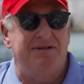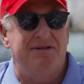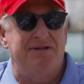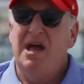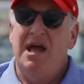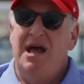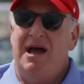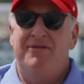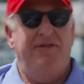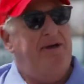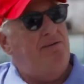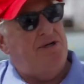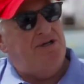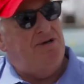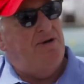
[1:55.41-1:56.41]
So I
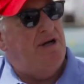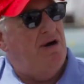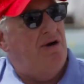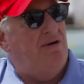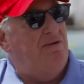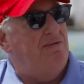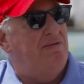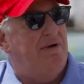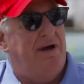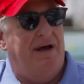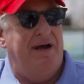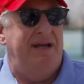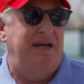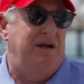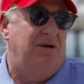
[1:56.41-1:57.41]
think what you hear
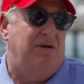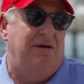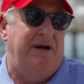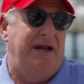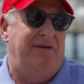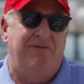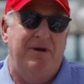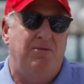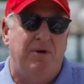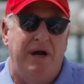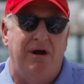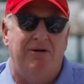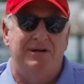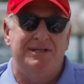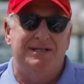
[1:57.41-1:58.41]
uh, here and
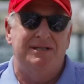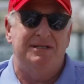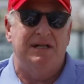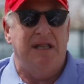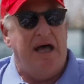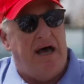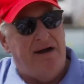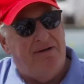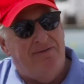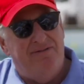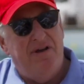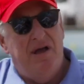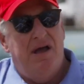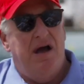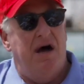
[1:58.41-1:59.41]
everywhere is there's a lot
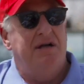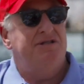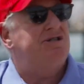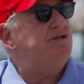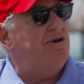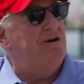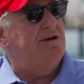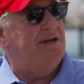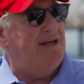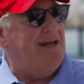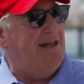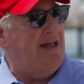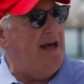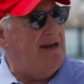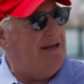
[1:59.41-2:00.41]
of
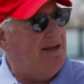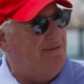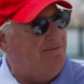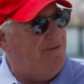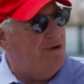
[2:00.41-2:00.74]
uncertainty, a lot of